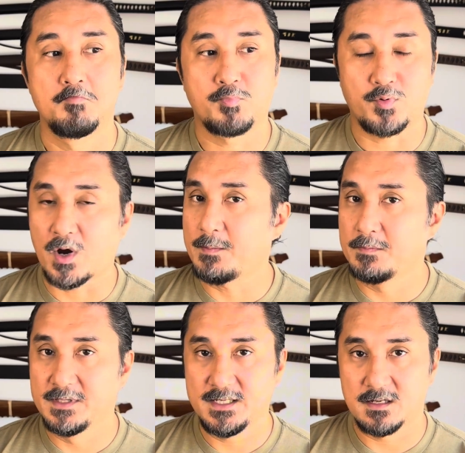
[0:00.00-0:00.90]

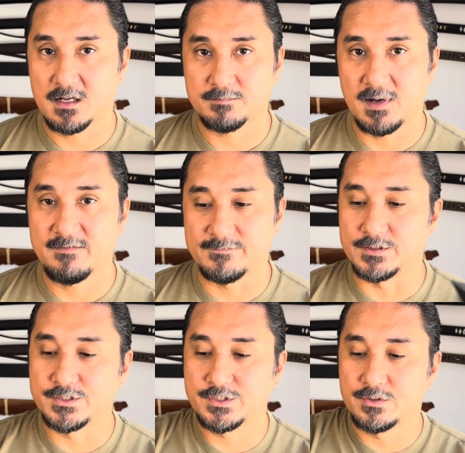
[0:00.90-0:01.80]
probably not my
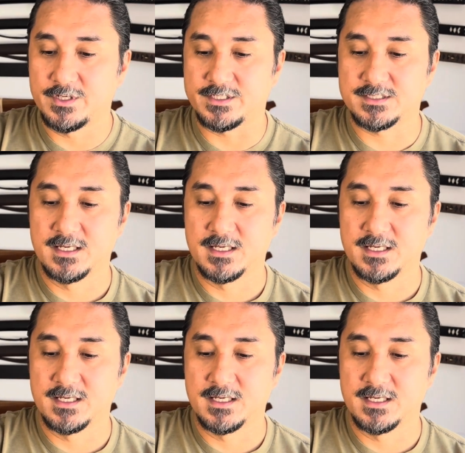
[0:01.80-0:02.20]
first choice.